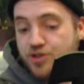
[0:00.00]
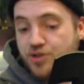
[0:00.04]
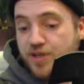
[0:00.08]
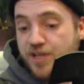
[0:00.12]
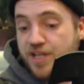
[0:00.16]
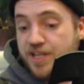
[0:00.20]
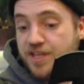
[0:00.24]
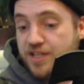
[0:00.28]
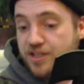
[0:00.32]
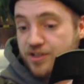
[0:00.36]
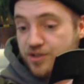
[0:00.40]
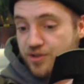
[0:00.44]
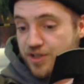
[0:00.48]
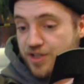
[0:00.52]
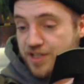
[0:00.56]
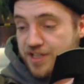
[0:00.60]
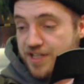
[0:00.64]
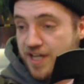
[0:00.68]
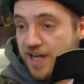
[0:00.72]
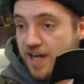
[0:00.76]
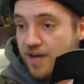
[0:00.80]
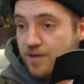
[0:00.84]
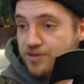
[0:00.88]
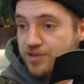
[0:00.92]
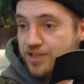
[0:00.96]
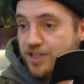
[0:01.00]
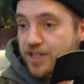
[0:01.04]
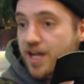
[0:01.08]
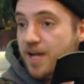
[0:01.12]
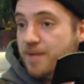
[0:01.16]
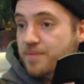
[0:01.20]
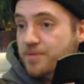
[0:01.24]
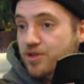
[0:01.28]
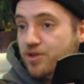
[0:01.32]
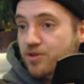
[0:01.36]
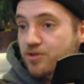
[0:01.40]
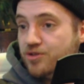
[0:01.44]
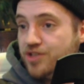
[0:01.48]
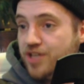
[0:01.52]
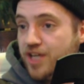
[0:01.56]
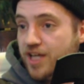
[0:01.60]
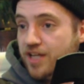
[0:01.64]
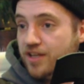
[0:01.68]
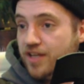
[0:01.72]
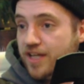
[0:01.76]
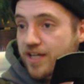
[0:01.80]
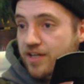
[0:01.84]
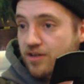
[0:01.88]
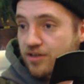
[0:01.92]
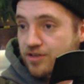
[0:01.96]
So the day I was like, I'm gonna go
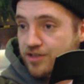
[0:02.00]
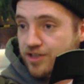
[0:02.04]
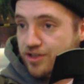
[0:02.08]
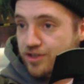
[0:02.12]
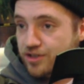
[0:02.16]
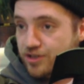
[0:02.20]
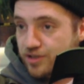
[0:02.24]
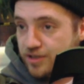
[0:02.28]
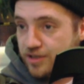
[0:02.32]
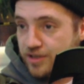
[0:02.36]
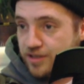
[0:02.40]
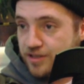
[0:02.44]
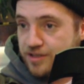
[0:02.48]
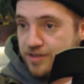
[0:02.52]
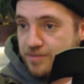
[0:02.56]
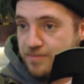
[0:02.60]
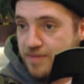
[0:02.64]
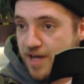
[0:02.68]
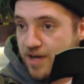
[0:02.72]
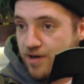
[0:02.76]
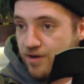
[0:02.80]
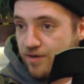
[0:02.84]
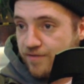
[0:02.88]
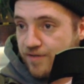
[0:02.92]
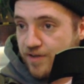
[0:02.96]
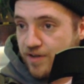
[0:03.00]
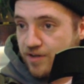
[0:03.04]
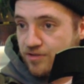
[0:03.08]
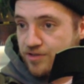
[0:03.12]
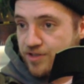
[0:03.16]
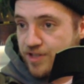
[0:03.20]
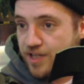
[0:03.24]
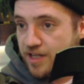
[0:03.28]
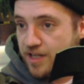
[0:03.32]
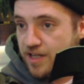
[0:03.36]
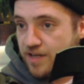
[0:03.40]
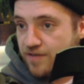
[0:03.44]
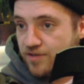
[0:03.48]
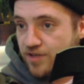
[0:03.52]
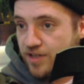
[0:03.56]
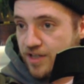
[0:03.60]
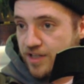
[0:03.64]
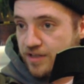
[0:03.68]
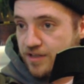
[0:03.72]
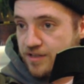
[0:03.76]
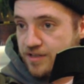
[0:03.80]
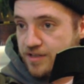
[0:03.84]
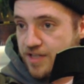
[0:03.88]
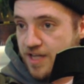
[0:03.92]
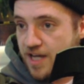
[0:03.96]
skate later. I was like, does it matter if I go skate after I
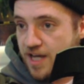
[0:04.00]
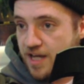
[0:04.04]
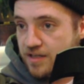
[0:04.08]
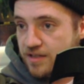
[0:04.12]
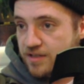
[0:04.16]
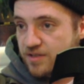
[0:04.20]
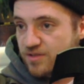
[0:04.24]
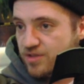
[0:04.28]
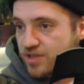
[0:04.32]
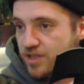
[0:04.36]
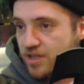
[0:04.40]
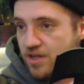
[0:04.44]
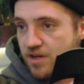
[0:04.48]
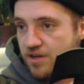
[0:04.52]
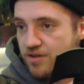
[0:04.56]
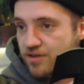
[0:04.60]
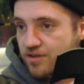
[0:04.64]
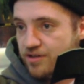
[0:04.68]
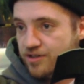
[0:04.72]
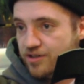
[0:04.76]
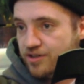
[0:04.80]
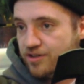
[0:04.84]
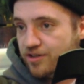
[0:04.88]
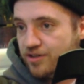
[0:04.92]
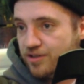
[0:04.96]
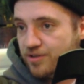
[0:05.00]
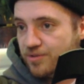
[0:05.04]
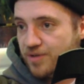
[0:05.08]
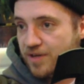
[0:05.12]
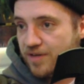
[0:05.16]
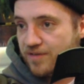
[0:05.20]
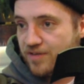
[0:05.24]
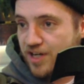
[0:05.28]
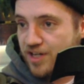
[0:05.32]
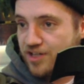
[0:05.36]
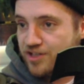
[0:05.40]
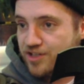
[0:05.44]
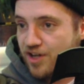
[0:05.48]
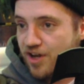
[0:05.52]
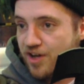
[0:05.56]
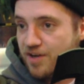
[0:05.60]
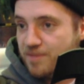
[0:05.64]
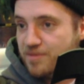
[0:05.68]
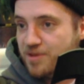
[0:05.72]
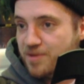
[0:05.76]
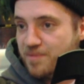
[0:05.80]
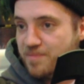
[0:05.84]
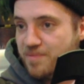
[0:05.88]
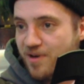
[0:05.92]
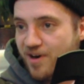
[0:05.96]
get this tat? And he's like, oh no, you're good or whatever. And I saw
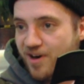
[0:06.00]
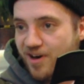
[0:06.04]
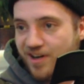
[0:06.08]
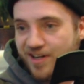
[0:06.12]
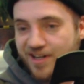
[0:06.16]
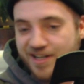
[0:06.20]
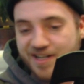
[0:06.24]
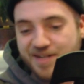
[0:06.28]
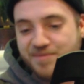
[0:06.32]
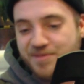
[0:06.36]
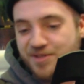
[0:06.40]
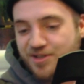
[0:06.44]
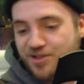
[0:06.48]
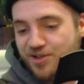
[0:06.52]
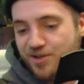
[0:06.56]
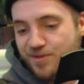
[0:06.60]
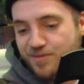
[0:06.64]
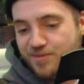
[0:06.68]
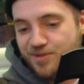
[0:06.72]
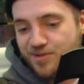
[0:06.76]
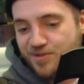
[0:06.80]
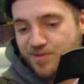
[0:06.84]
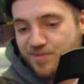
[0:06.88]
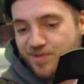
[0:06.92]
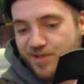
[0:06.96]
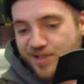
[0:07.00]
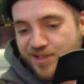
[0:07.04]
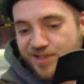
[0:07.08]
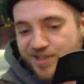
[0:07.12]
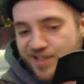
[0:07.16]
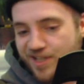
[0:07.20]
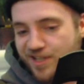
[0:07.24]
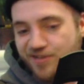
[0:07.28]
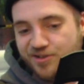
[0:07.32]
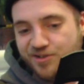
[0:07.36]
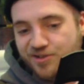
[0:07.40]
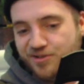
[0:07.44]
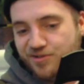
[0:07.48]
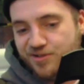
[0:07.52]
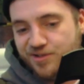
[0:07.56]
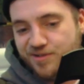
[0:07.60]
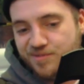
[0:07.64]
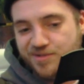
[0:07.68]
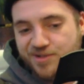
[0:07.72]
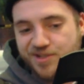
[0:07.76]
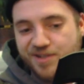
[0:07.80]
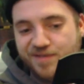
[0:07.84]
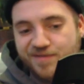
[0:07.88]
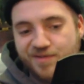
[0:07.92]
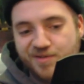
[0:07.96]
him at the park, and him and his homies were playing skate or doing
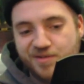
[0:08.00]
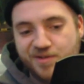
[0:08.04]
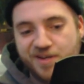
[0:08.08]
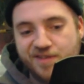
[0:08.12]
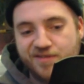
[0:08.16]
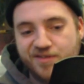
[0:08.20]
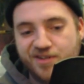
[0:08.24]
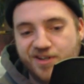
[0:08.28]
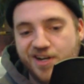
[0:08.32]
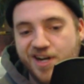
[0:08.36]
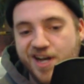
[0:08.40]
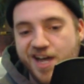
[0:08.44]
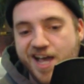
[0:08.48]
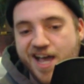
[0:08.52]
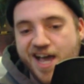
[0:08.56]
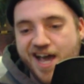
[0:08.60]
some stuff or whatever.